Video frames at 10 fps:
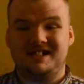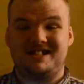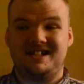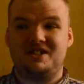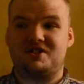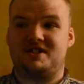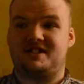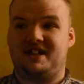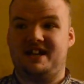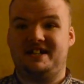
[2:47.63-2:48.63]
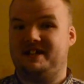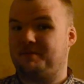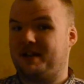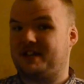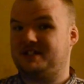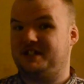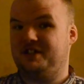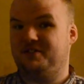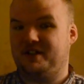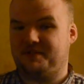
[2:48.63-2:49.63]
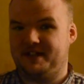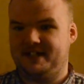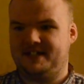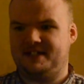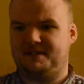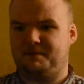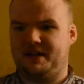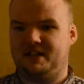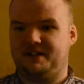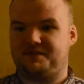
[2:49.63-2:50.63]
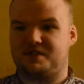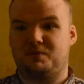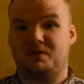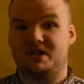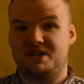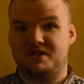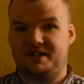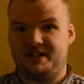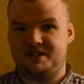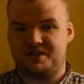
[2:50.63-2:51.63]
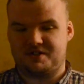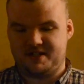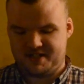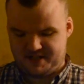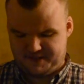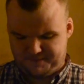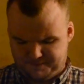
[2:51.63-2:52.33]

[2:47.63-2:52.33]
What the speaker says: It's an interesting idea, but I couldn't do it every day. My life's nowhere near that interesting.